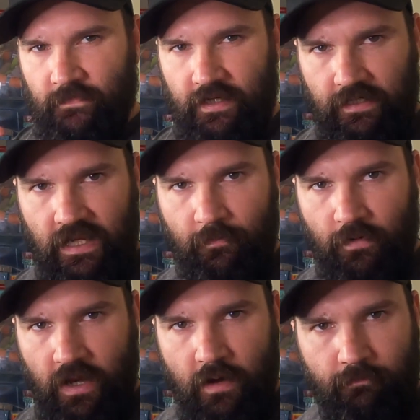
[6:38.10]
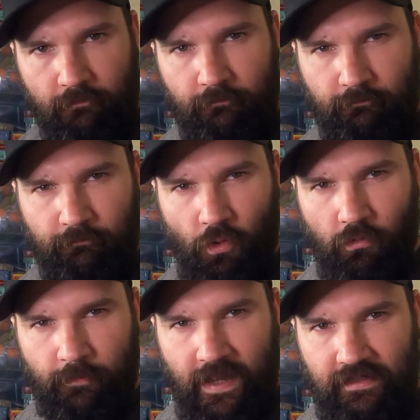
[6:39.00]

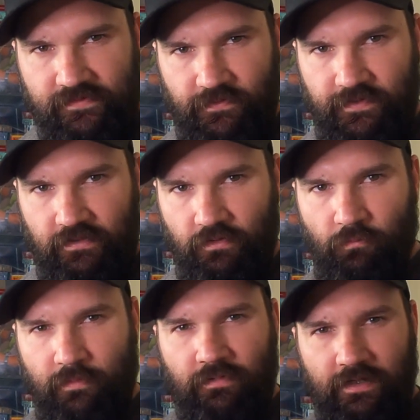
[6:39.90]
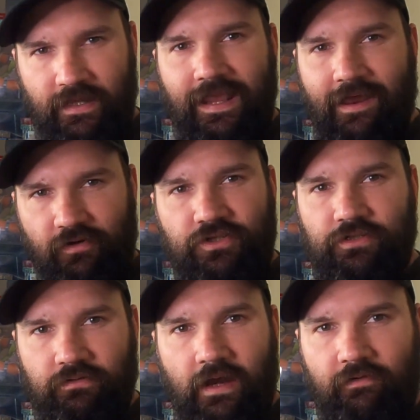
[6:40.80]
airport bag sort of thing, you know, the one like a
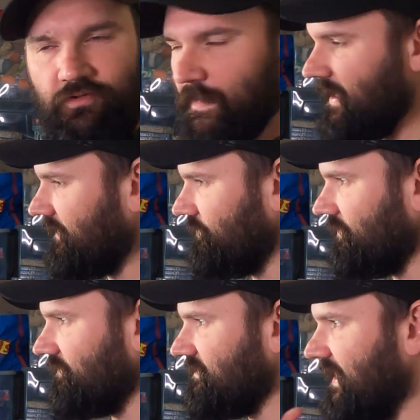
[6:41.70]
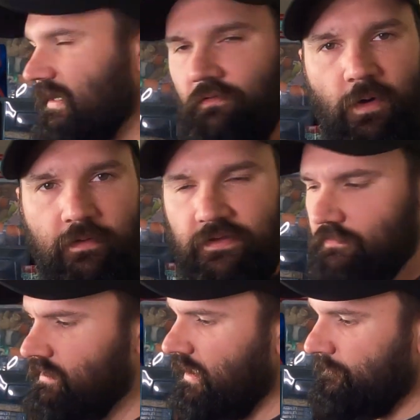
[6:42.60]
carriage bag you can take away with
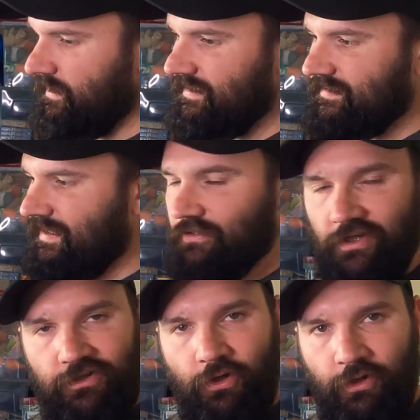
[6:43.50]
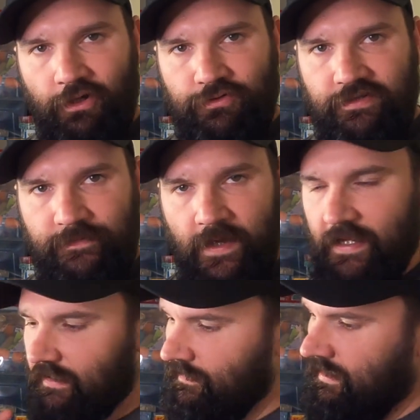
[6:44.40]
you. But this is actually a toiletries
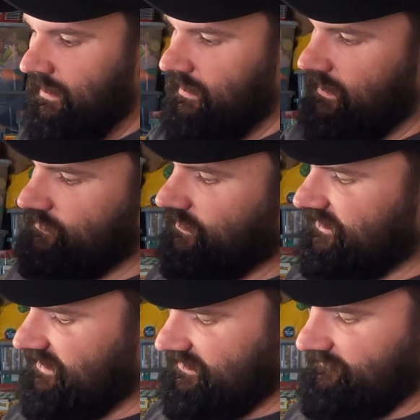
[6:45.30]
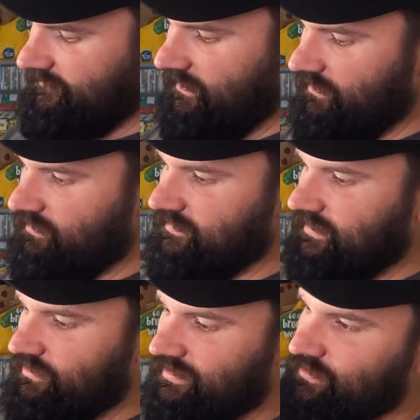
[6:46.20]
bag. As you can see, it's in very good
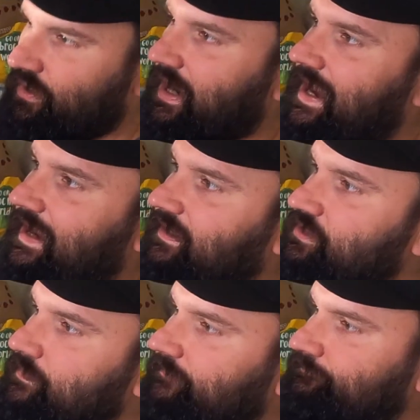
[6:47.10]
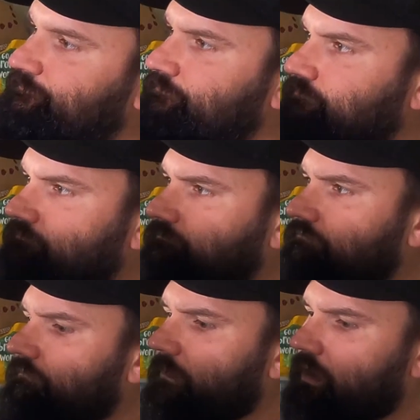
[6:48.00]
condition. It's got a hanger to it,
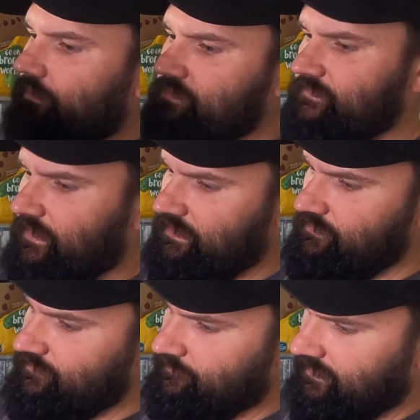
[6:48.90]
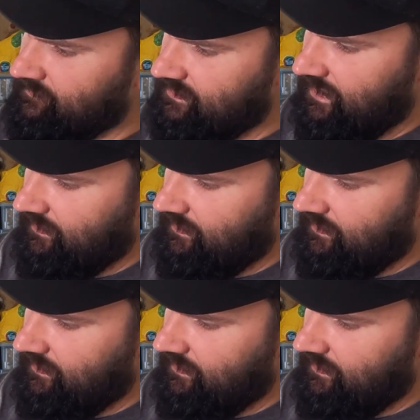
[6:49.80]
which is very useful when it comes to